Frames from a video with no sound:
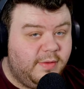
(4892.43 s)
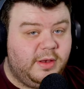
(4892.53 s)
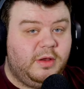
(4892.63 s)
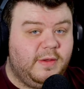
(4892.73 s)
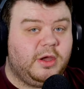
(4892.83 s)

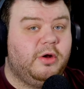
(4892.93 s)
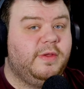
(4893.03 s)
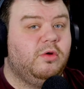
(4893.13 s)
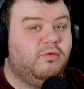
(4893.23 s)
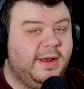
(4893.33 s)
that do that
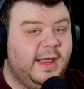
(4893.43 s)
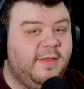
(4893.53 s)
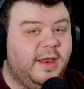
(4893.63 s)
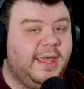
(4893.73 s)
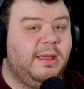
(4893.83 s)
content already
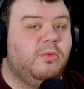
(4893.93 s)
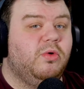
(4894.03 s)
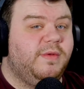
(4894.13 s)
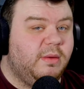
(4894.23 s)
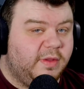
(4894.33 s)
that are getting
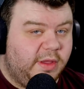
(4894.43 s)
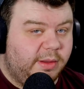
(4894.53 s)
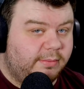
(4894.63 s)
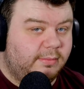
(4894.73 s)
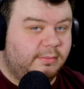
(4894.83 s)
more views than
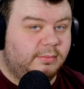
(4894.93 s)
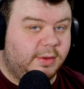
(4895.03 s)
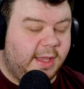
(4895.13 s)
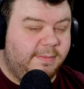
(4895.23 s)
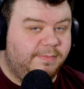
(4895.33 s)
you.
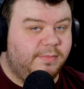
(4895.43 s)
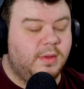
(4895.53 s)
Okay.